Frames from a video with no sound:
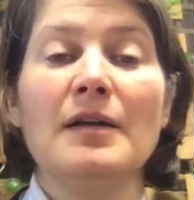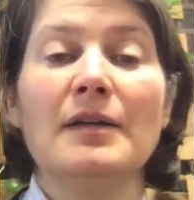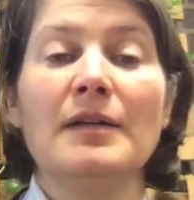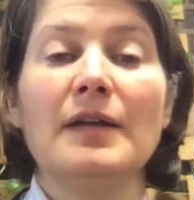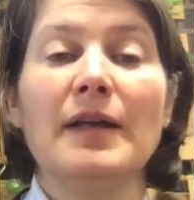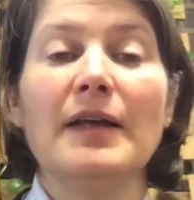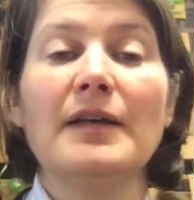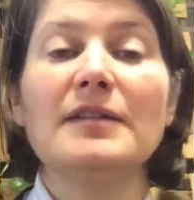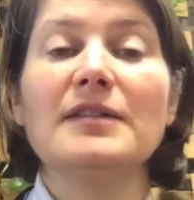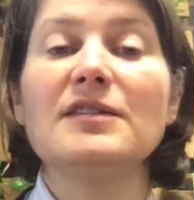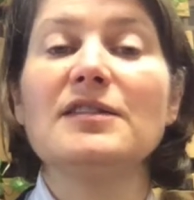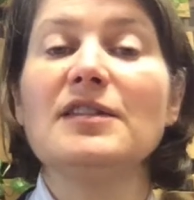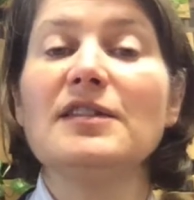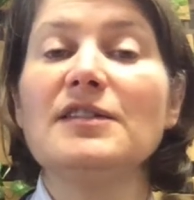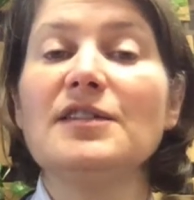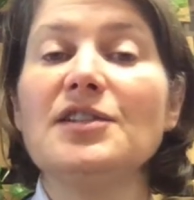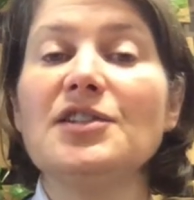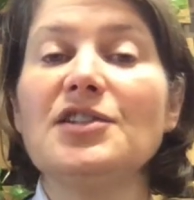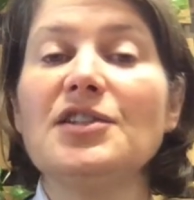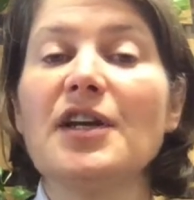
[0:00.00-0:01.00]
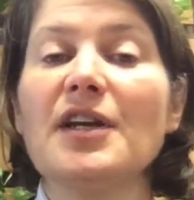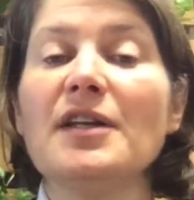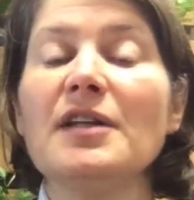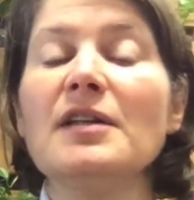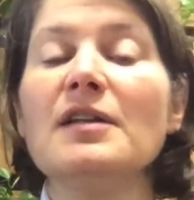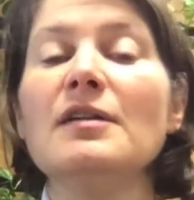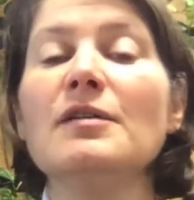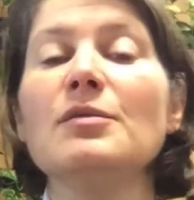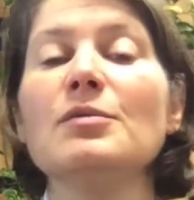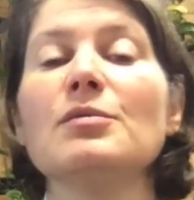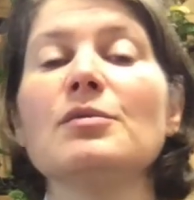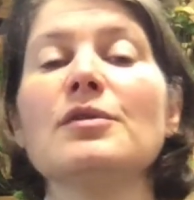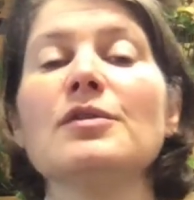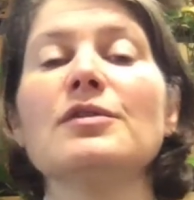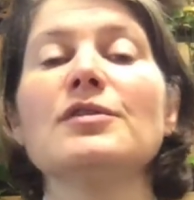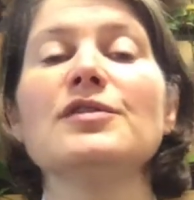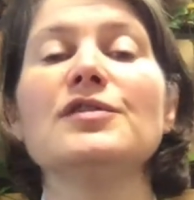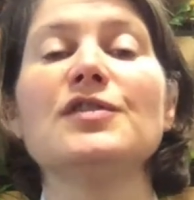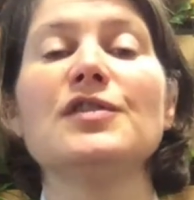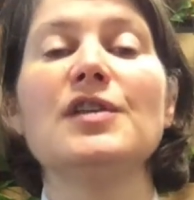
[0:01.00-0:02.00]
Next, Sissy Shen
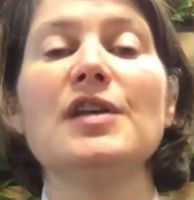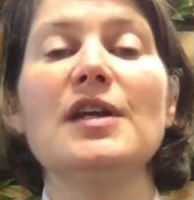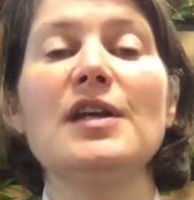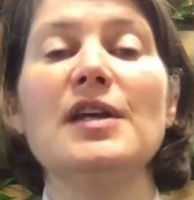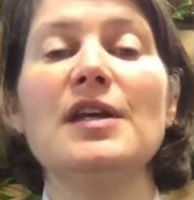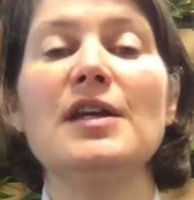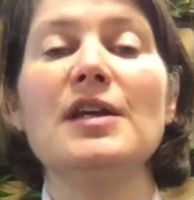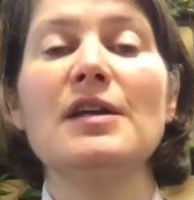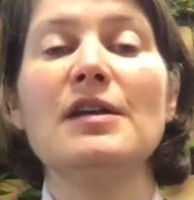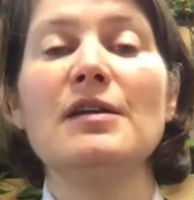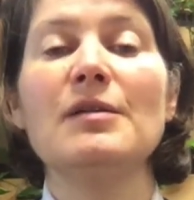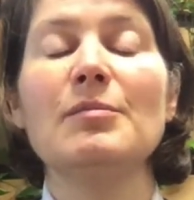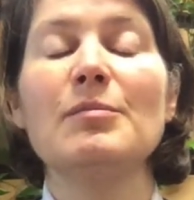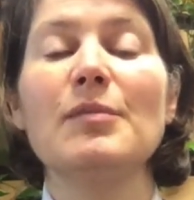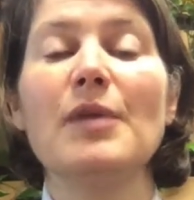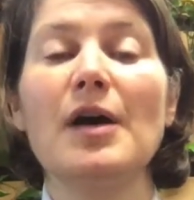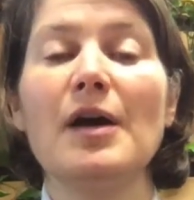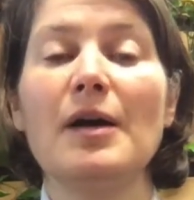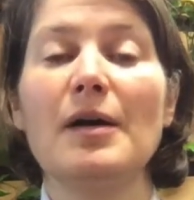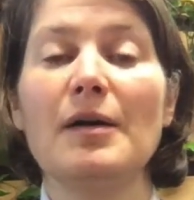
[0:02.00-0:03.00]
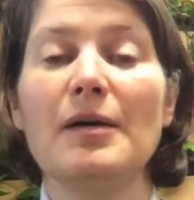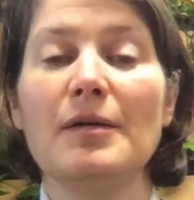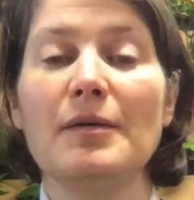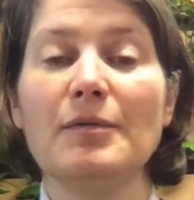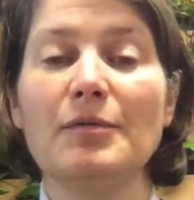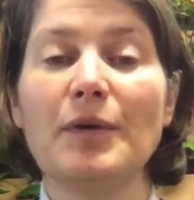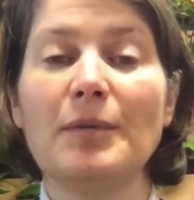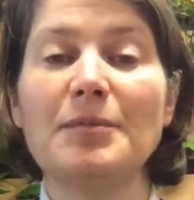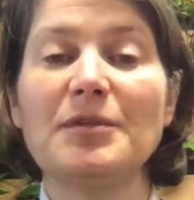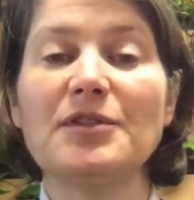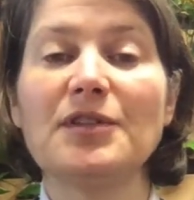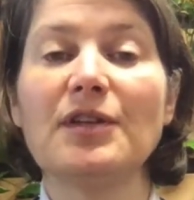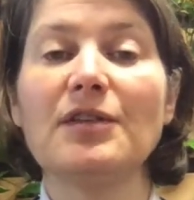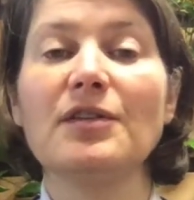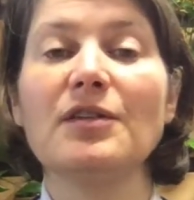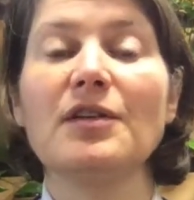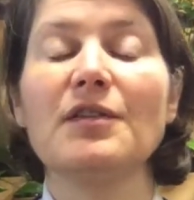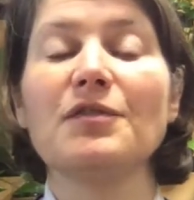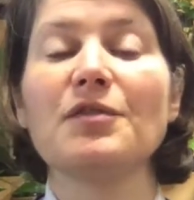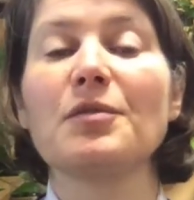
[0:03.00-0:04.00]
was the
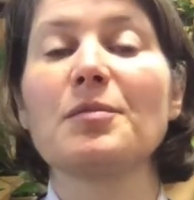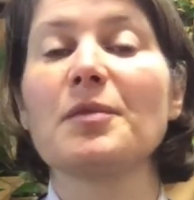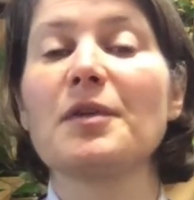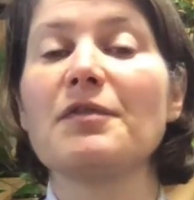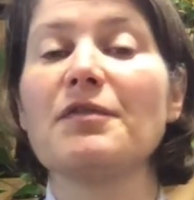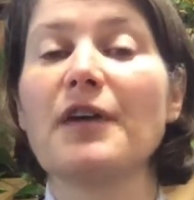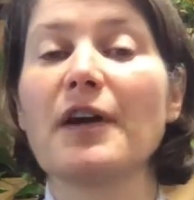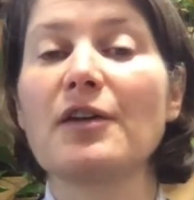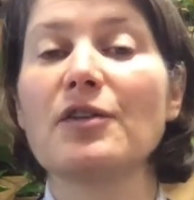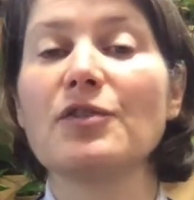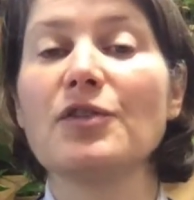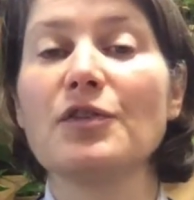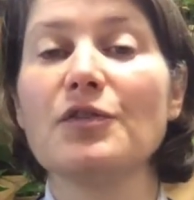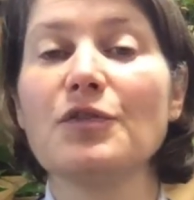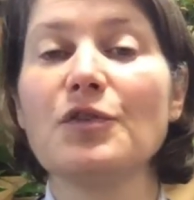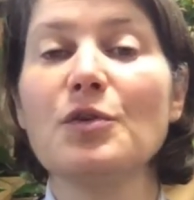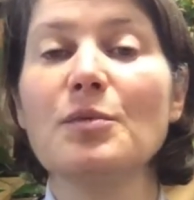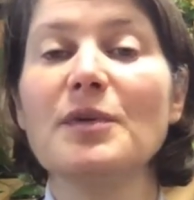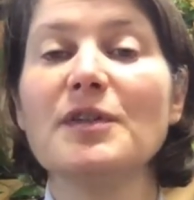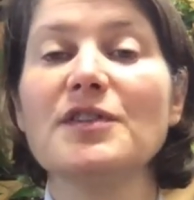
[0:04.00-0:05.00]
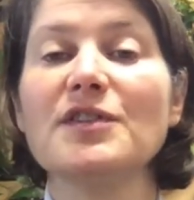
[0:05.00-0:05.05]
representative from the Faculty of Human